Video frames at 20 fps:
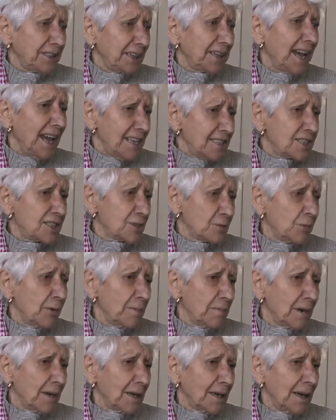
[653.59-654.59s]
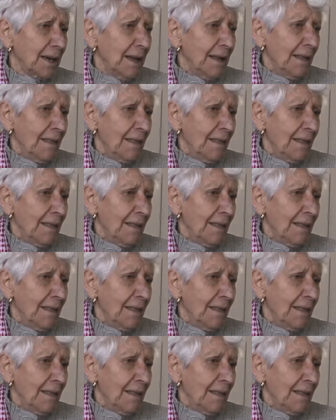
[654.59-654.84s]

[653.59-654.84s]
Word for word: against women,